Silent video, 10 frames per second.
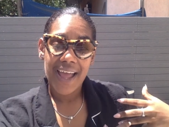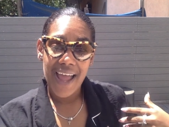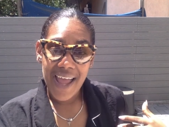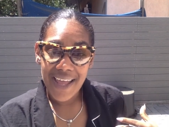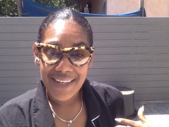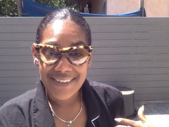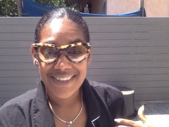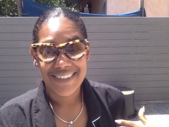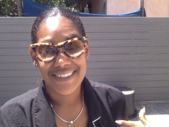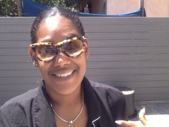and
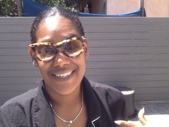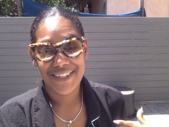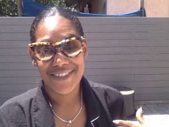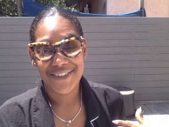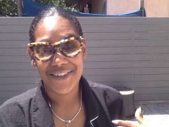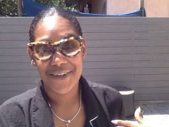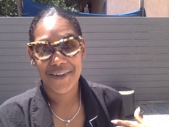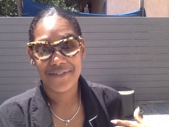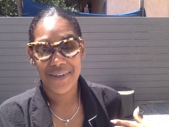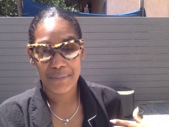inner
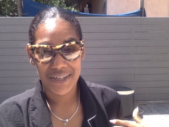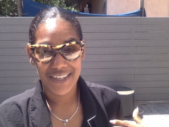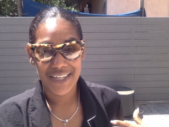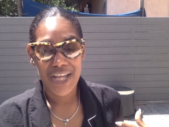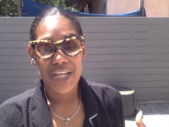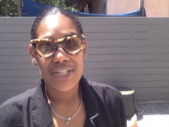feminine.